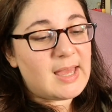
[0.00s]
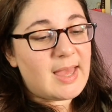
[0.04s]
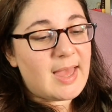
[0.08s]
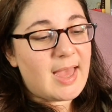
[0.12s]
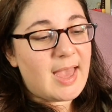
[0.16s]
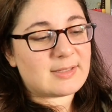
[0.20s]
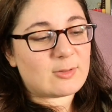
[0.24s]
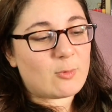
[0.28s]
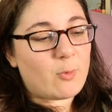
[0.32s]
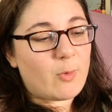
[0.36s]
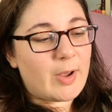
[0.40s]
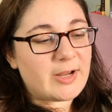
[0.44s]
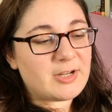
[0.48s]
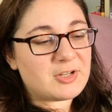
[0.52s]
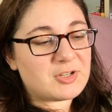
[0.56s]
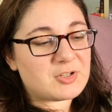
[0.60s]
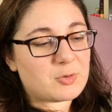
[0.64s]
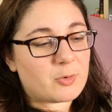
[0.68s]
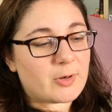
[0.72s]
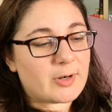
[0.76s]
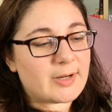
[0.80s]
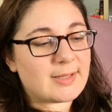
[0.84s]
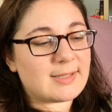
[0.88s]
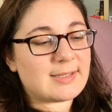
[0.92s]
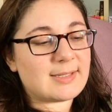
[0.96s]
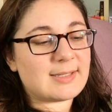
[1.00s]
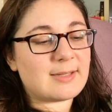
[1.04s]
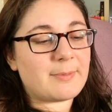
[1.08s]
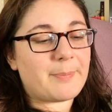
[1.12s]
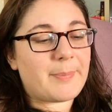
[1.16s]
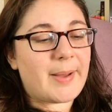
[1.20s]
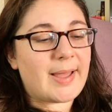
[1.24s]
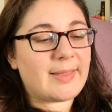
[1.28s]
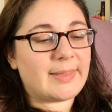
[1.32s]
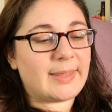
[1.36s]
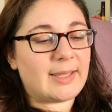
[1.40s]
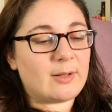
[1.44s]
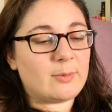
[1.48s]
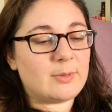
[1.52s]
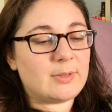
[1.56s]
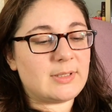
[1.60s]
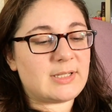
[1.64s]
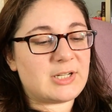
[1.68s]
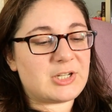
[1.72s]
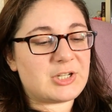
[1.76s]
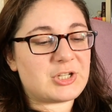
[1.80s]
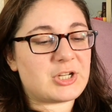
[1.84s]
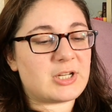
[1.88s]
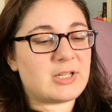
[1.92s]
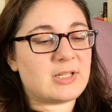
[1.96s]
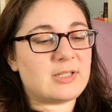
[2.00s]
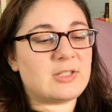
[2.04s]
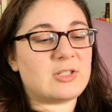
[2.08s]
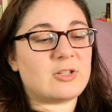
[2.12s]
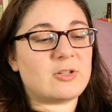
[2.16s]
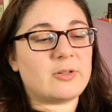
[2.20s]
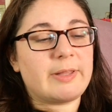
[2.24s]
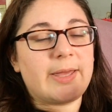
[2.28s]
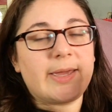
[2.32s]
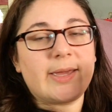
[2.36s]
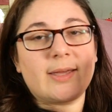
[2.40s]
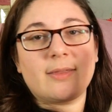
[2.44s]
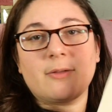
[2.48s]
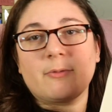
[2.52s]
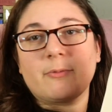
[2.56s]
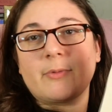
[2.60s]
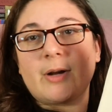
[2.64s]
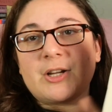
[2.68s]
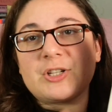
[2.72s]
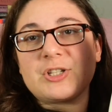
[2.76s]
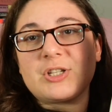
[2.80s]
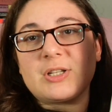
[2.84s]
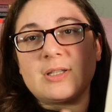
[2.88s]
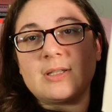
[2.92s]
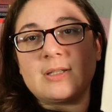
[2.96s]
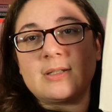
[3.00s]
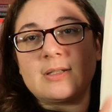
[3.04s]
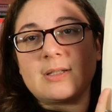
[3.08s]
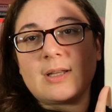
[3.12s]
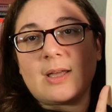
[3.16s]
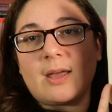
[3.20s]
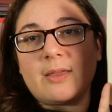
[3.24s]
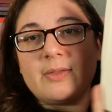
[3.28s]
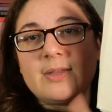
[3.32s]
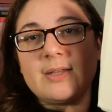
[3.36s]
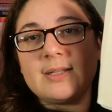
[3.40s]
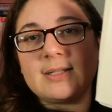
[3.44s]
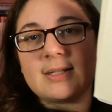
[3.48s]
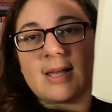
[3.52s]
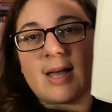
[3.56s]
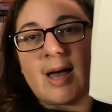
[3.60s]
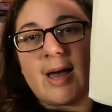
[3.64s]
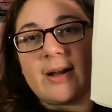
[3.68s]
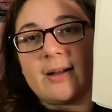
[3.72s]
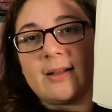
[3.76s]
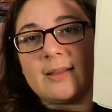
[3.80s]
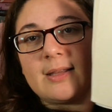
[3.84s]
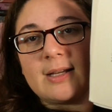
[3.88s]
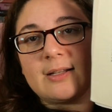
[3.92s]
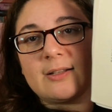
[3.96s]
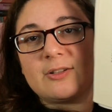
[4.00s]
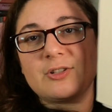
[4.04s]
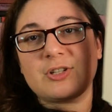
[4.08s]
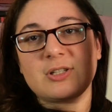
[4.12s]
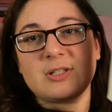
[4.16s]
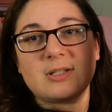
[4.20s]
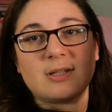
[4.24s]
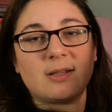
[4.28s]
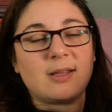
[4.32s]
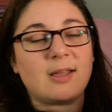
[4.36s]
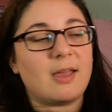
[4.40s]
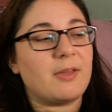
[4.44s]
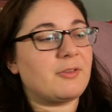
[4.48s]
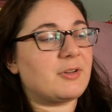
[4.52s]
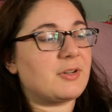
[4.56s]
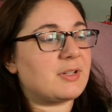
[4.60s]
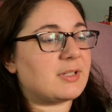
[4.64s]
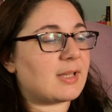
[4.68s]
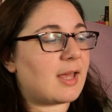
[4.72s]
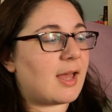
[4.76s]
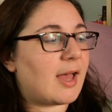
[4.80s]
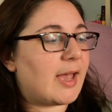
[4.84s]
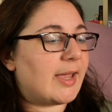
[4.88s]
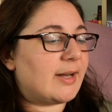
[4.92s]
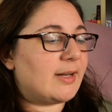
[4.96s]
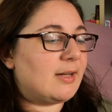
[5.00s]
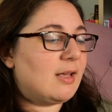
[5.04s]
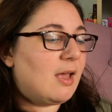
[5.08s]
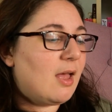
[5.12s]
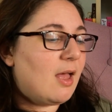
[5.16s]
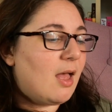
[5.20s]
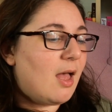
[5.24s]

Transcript: It's quite short. This is a bilingual edition, so like the Russian's on this side and the English is on the other side.